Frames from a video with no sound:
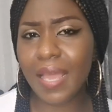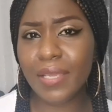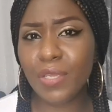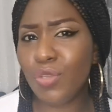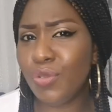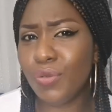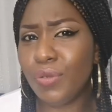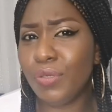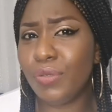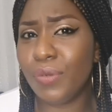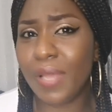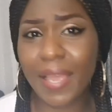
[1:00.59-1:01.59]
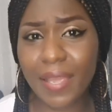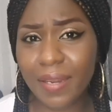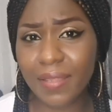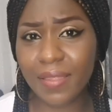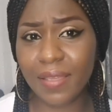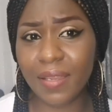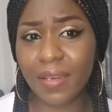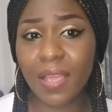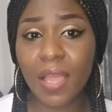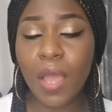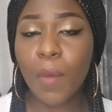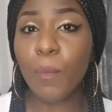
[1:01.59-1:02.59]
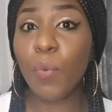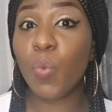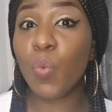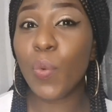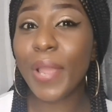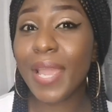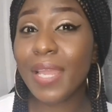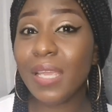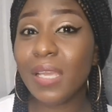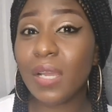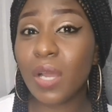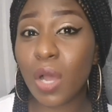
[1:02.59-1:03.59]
Like, you could do anything. When it